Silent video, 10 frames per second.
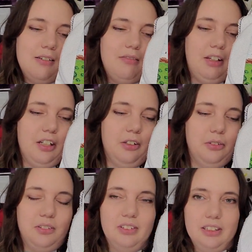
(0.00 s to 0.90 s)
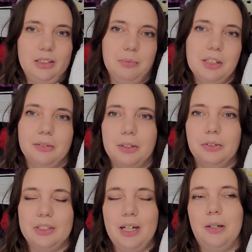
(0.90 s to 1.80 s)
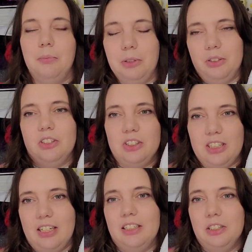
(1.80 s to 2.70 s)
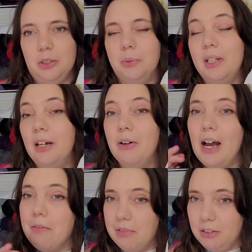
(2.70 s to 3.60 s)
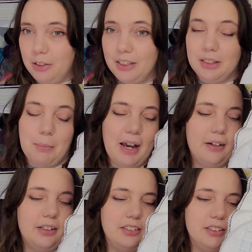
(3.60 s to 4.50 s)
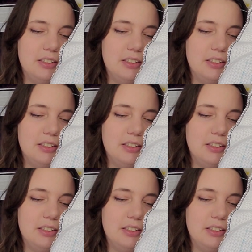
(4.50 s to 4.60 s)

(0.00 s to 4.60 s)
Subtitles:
you know, this many rows up, you can just kind of do it without having to look at the pattern.